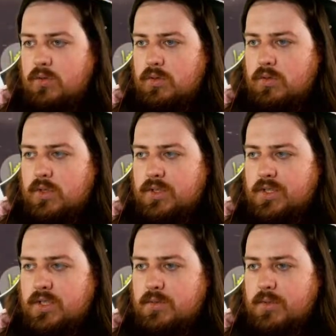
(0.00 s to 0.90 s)
What is
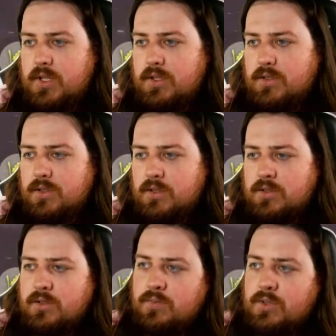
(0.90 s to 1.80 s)
this place? Or
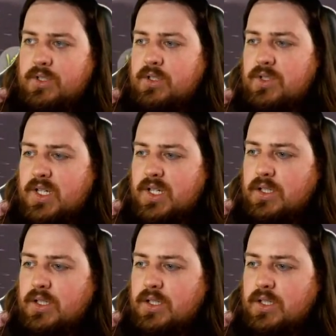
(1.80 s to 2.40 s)
what do you say?